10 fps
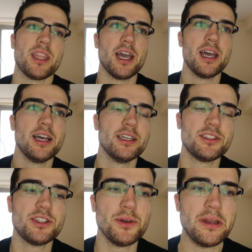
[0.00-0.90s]
Uh,
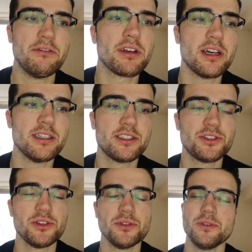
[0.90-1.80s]
so in regards
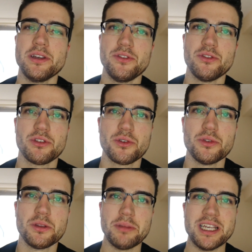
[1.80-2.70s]
to if you
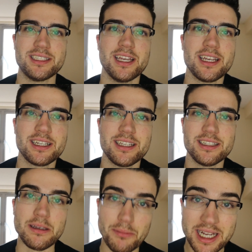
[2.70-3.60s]
record the best take,
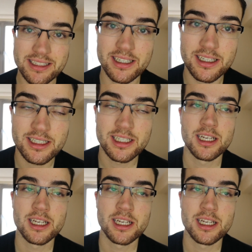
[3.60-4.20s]
does it matter?